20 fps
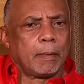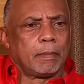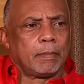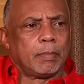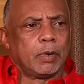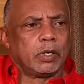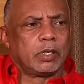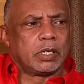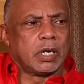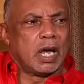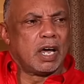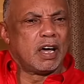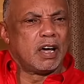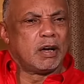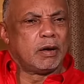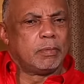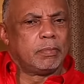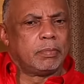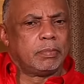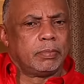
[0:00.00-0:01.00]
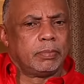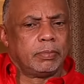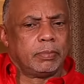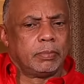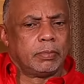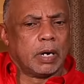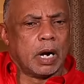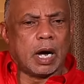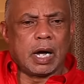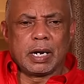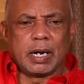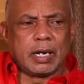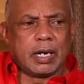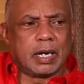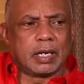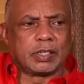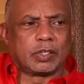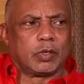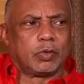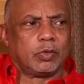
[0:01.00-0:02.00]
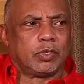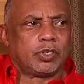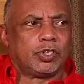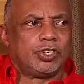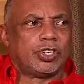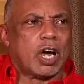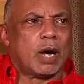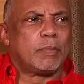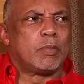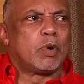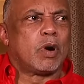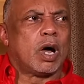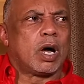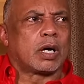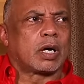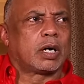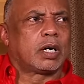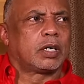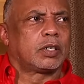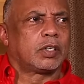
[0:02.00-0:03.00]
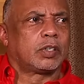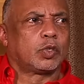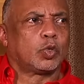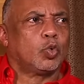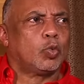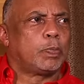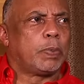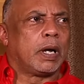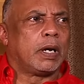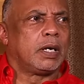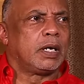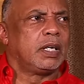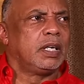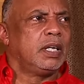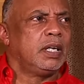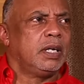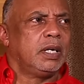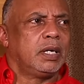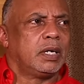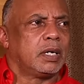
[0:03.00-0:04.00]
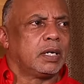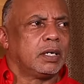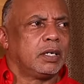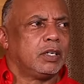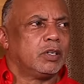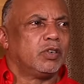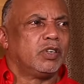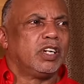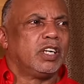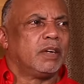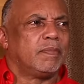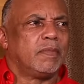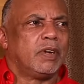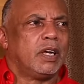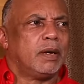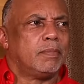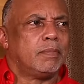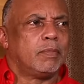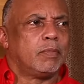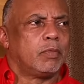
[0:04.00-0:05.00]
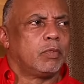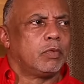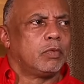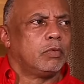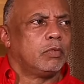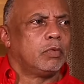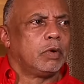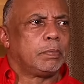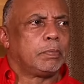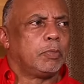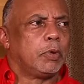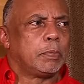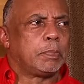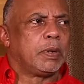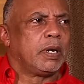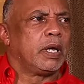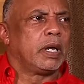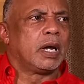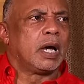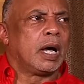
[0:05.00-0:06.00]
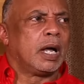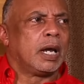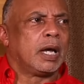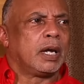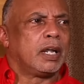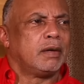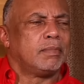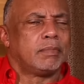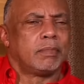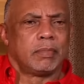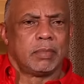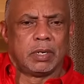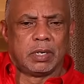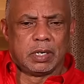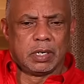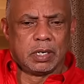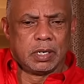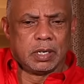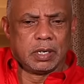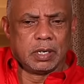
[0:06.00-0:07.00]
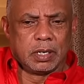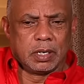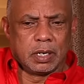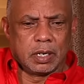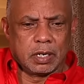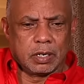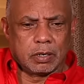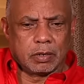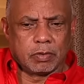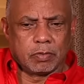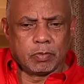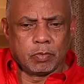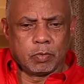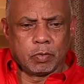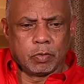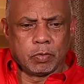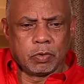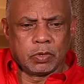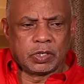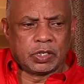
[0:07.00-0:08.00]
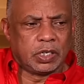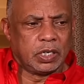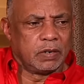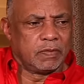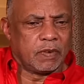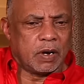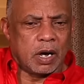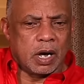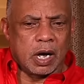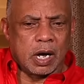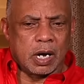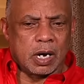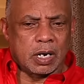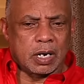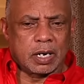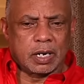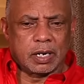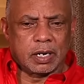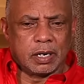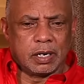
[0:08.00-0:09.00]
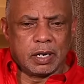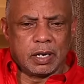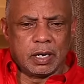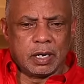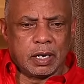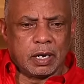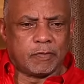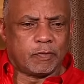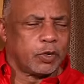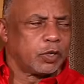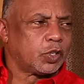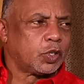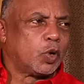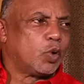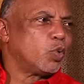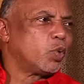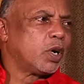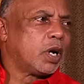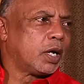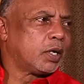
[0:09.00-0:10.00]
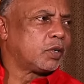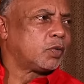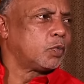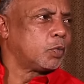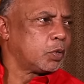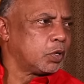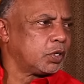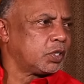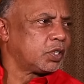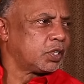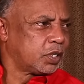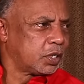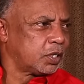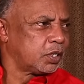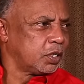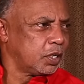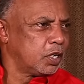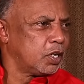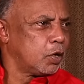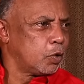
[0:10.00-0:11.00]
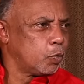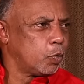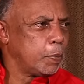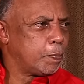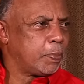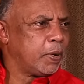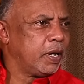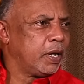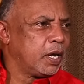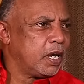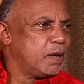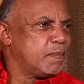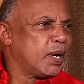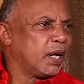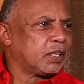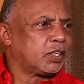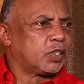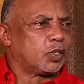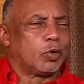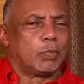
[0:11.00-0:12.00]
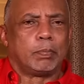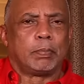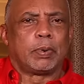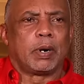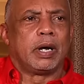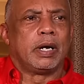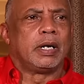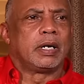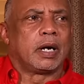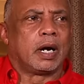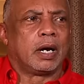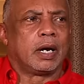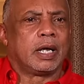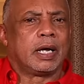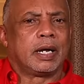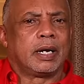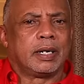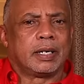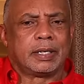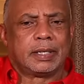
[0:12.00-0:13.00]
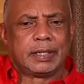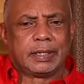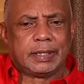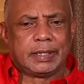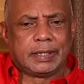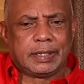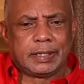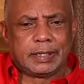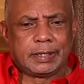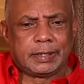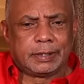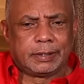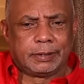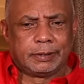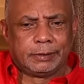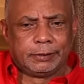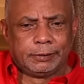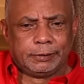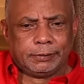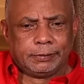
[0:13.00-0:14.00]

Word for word: But all of their sounds, Jamrock, Super D, you name them, we played all of them, you know. Silverhawk, every sound that was, you know, we played them at some point or the other. Which sound